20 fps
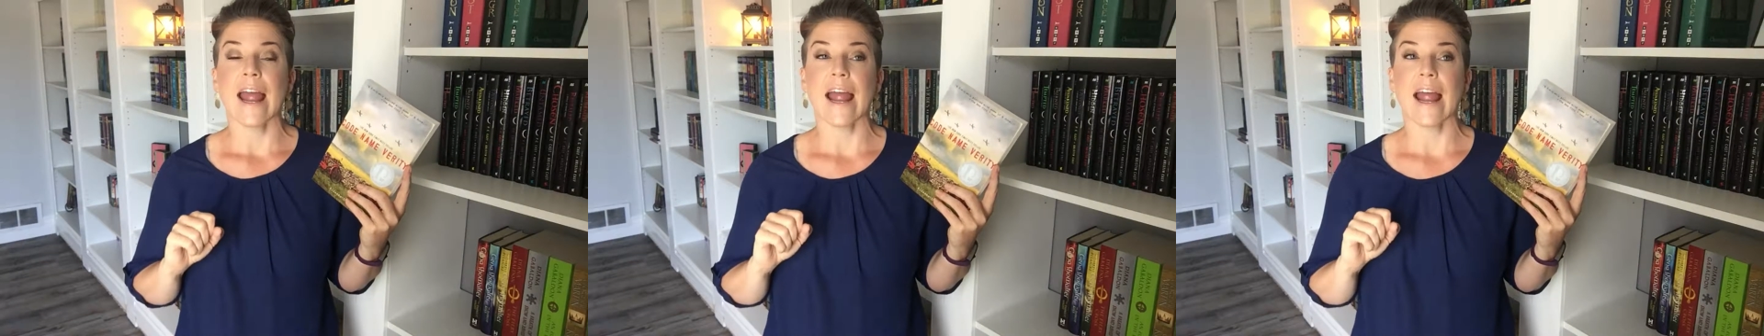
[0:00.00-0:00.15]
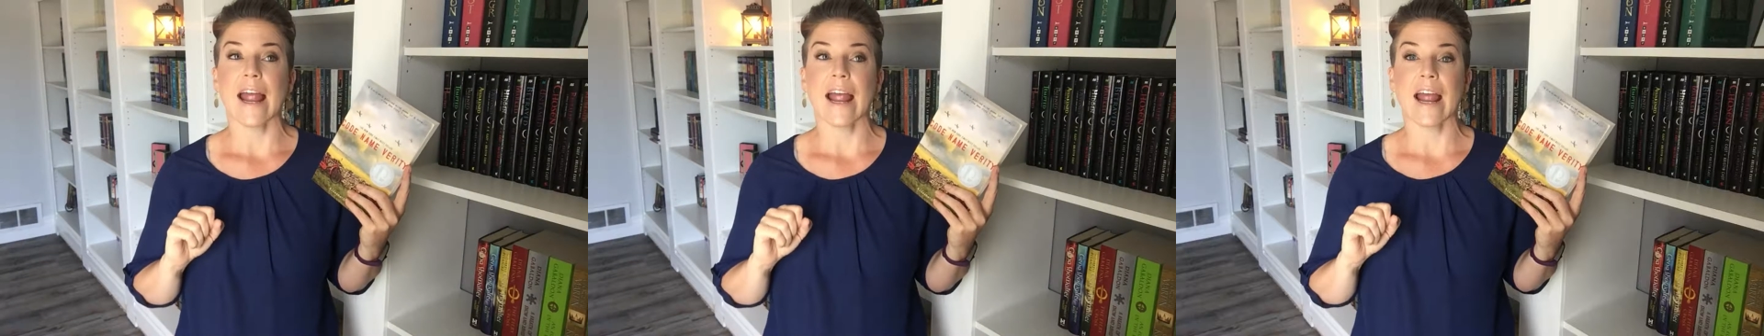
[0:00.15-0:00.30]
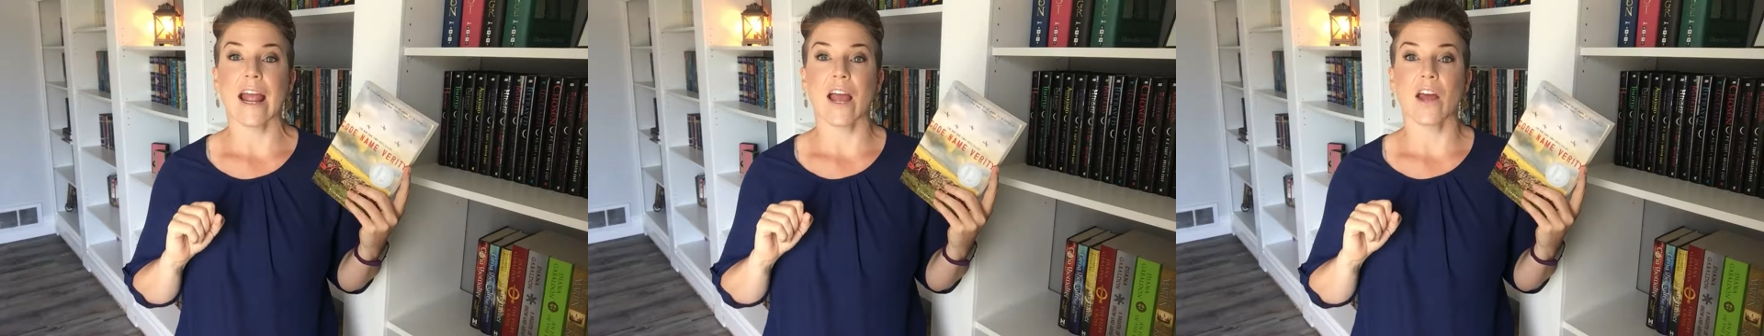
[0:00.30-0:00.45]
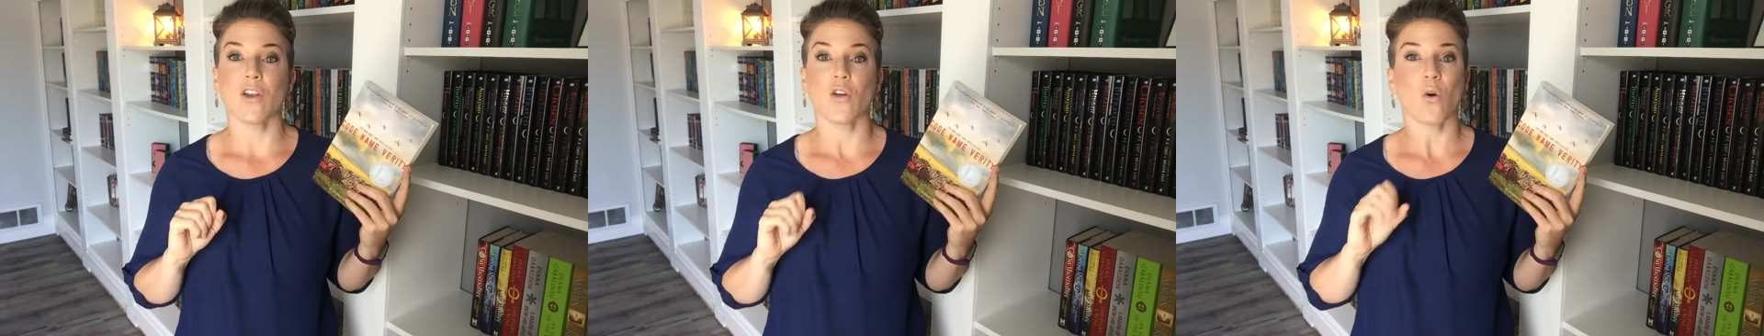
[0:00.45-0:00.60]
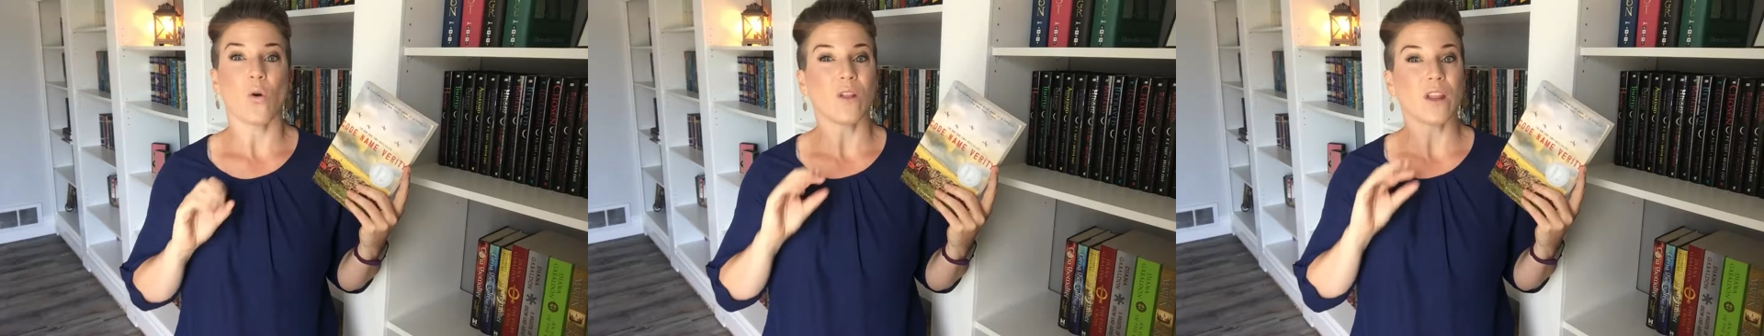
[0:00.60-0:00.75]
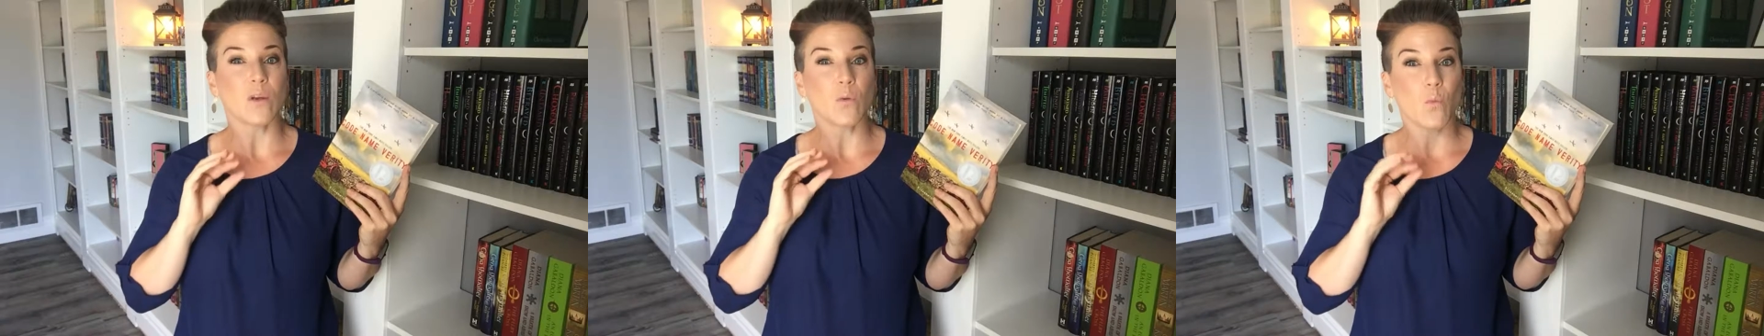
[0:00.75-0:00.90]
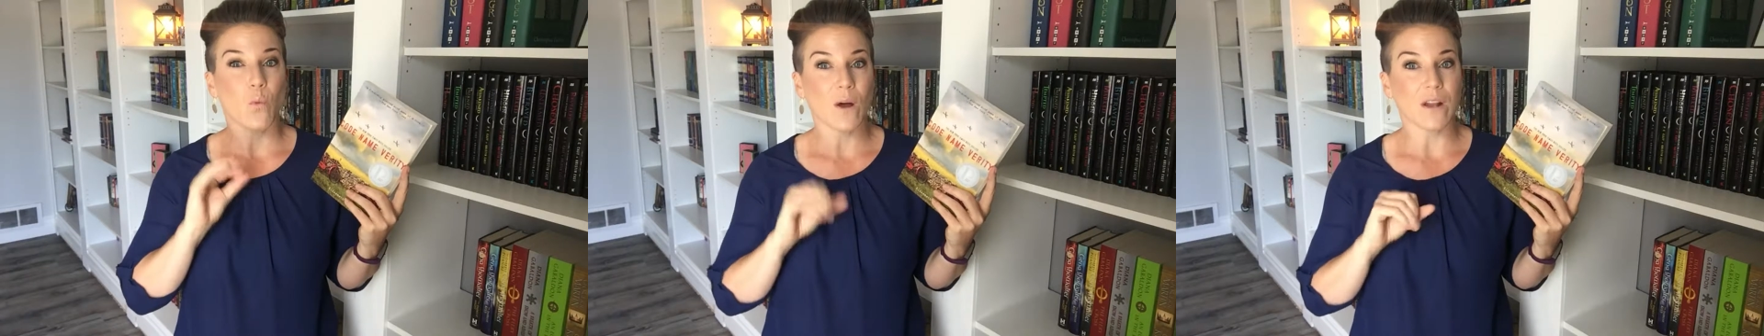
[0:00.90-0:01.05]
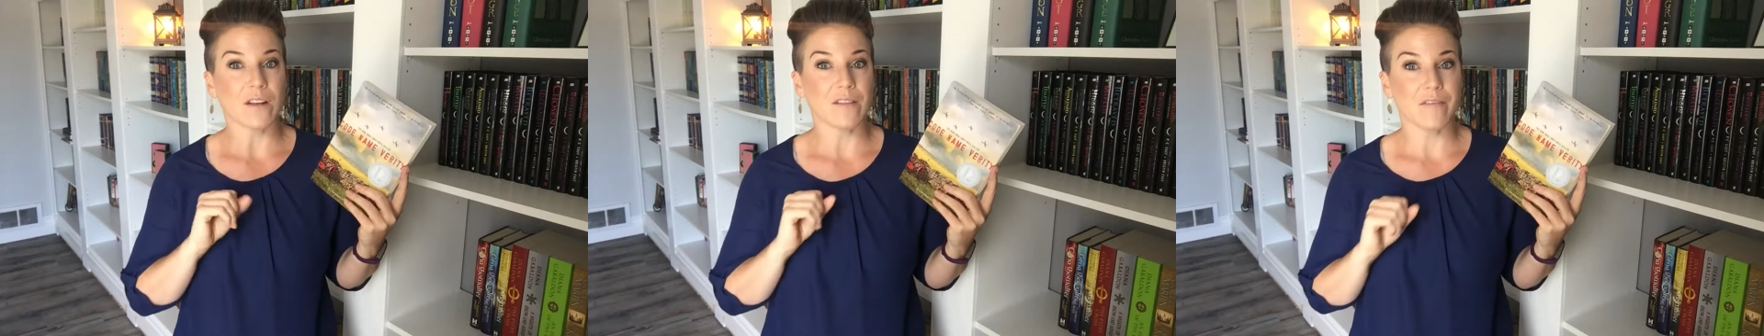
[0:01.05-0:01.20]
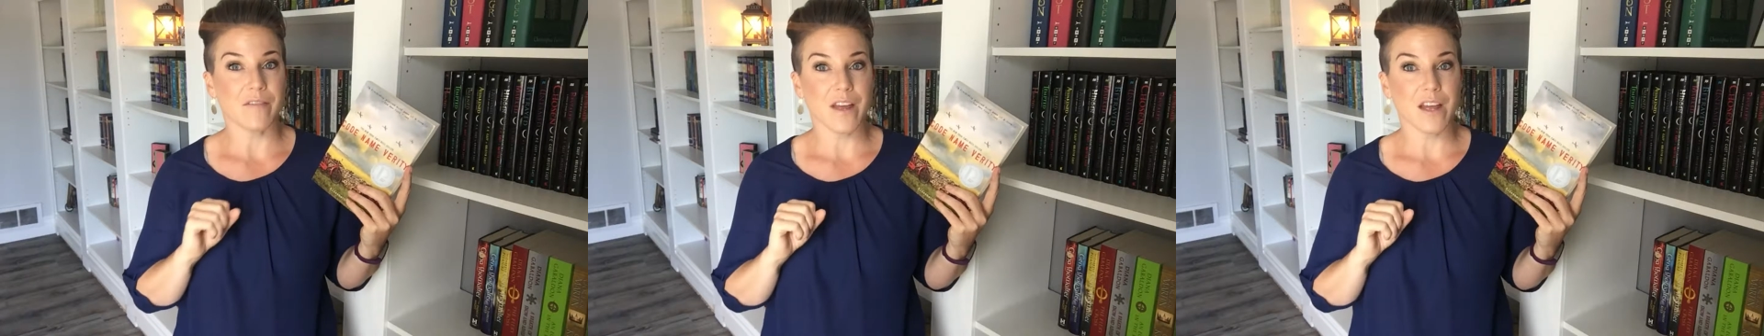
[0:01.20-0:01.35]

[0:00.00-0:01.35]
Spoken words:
And only one of